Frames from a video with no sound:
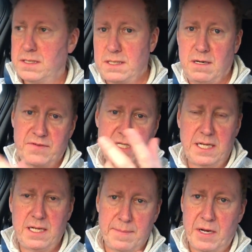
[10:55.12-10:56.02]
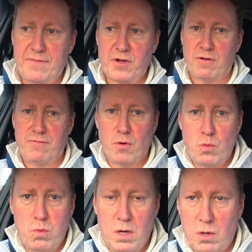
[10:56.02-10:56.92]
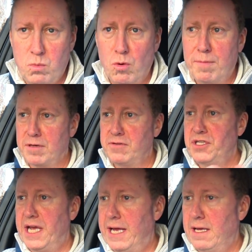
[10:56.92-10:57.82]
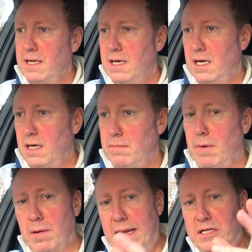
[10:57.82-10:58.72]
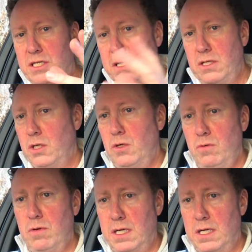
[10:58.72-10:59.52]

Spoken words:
obviously, I mean, I haven't got full waterproofs yet, I'll actually do a